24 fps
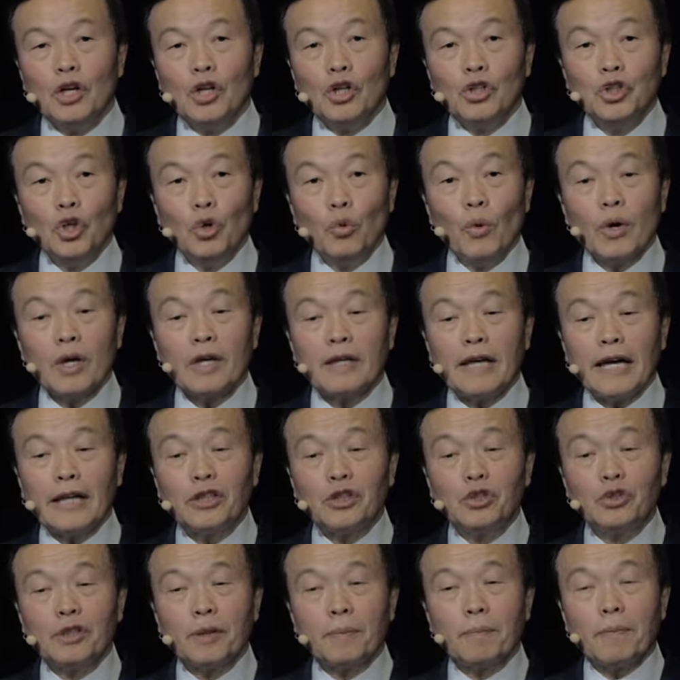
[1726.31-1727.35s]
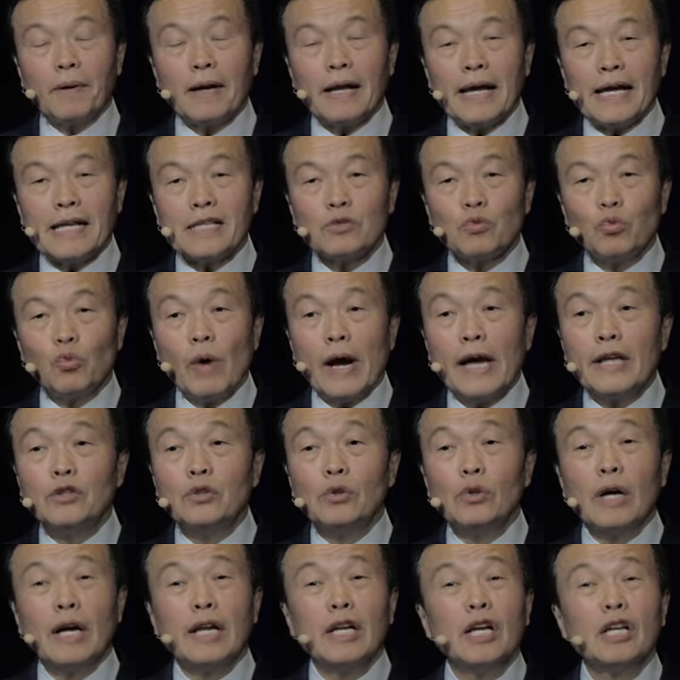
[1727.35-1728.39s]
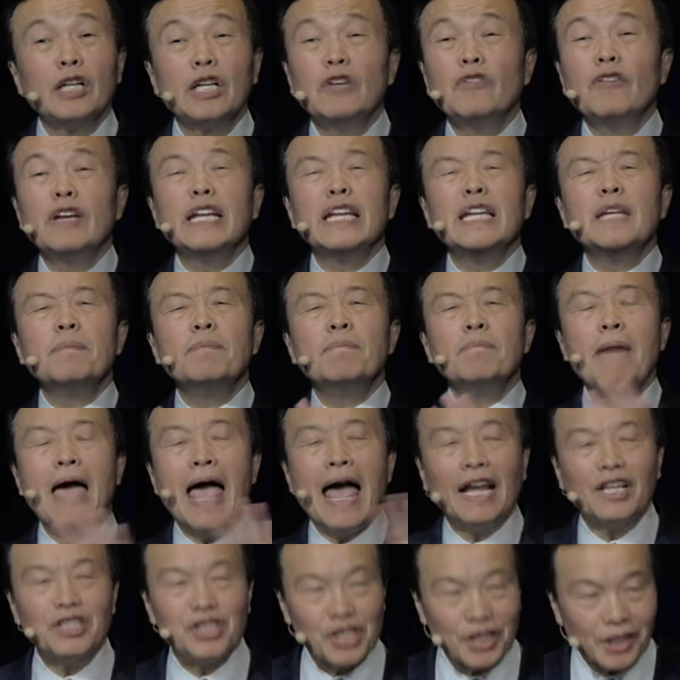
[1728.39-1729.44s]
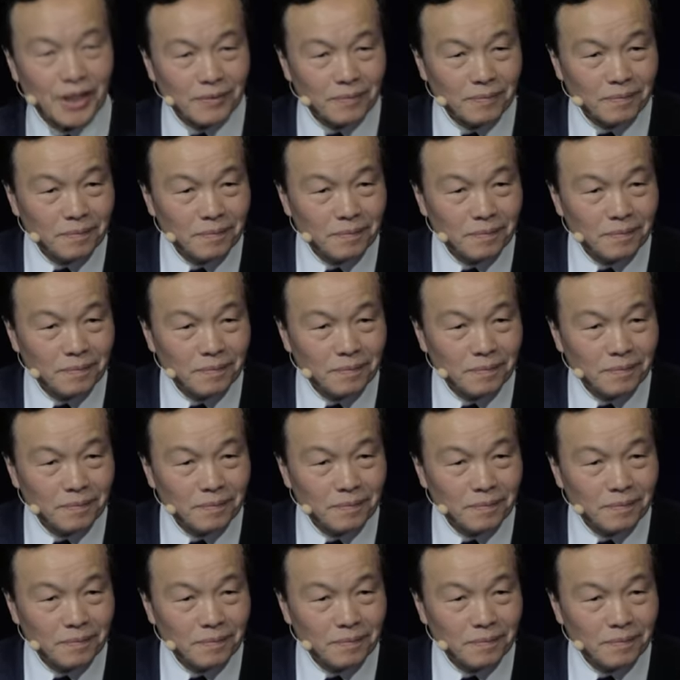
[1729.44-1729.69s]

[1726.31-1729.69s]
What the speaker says: You will get to the place where you cannot even imagine.